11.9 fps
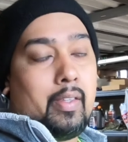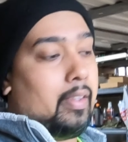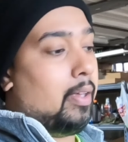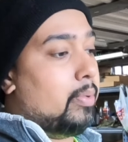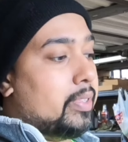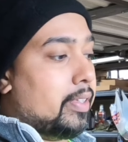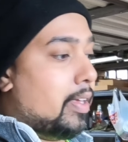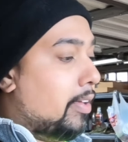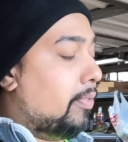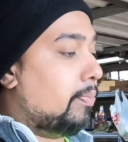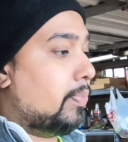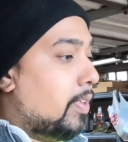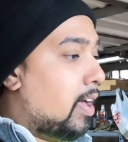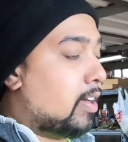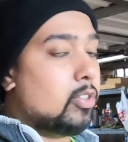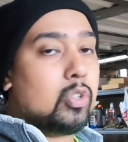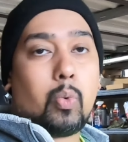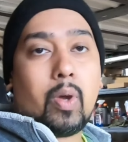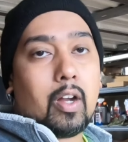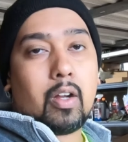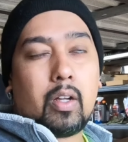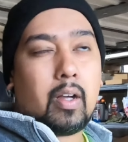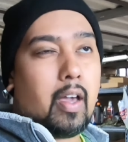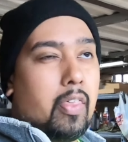It was like, I could
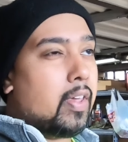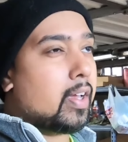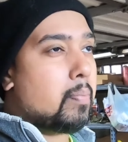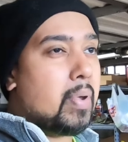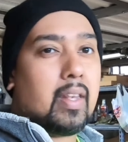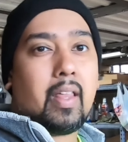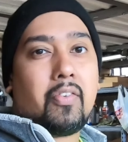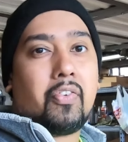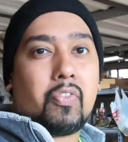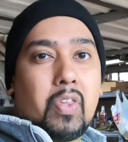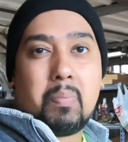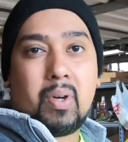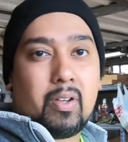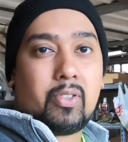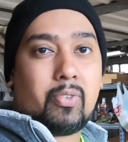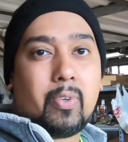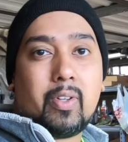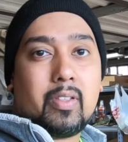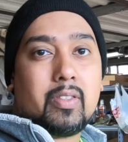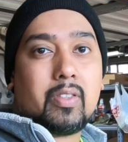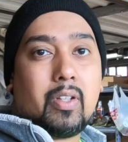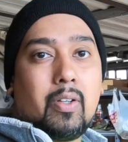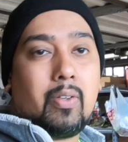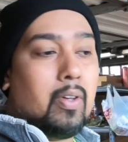swear, I think I paid like 50 bucks for it.
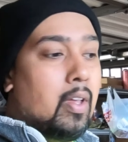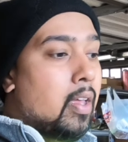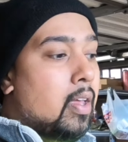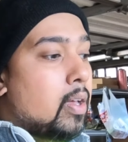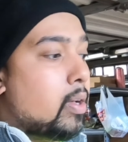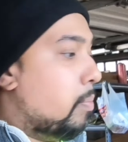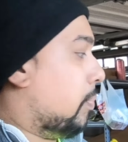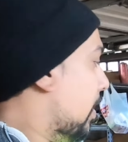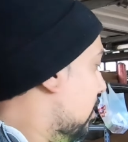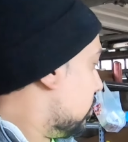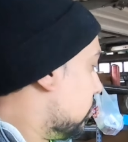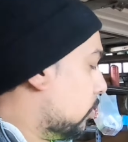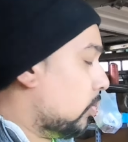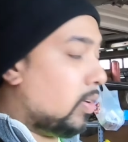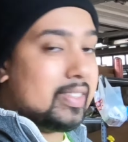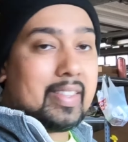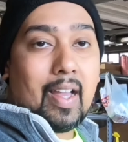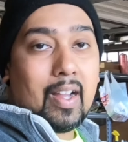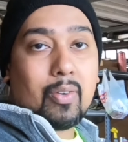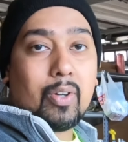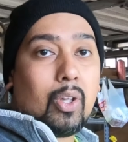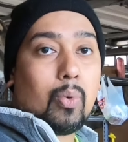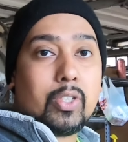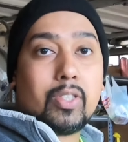So compared to a stock
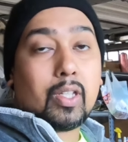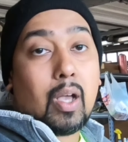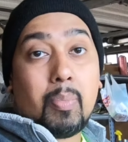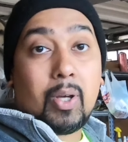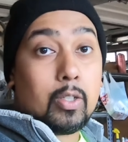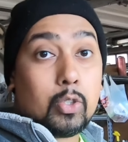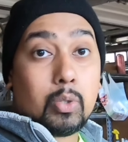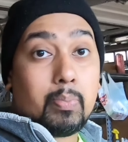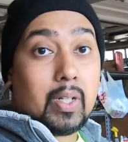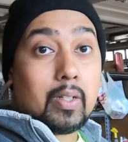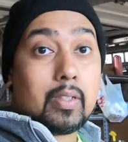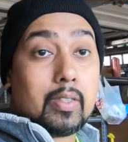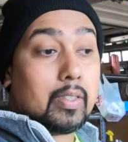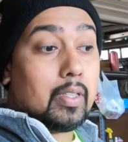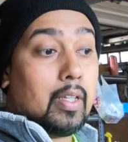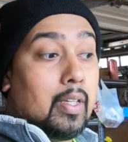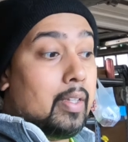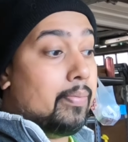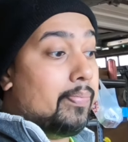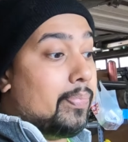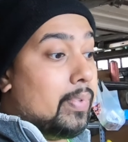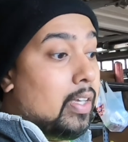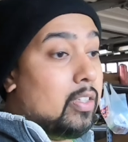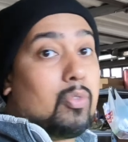grill, which is a couple hundred bucks, it's